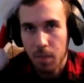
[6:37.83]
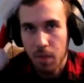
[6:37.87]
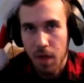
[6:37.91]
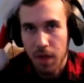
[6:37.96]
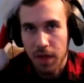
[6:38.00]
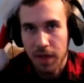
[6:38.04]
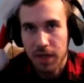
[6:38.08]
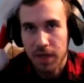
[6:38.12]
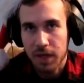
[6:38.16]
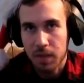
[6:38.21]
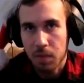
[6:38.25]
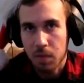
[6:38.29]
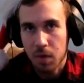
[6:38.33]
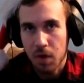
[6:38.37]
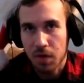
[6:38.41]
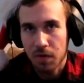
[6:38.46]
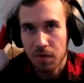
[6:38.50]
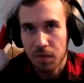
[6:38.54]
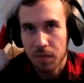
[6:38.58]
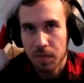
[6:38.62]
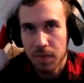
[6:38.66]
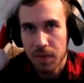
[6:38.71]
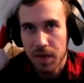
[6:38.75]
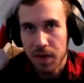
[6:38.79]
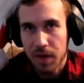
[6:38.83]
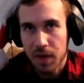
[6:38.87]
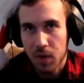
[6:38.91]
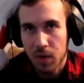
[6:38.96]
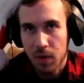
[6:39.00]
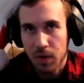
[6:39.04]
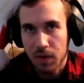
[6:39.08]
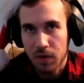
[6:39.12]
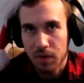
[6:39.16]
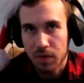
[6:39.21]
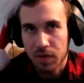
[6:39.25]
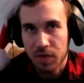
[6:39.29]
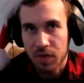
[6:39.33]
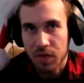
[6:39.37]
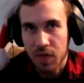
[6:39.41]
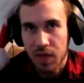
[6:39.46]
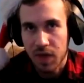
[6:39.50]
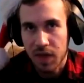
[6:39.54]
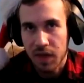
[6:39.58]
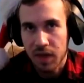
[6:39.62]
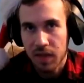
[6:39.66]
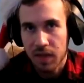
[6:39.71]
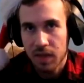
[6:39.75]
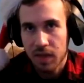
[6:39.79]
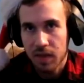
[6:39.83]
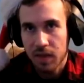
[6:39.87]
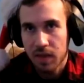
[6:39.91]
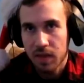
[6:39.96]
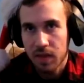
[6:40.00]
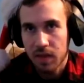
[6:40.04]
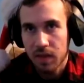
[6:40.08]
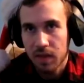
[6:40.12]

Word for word: I'm blocking him off from me. I don't want to risk that.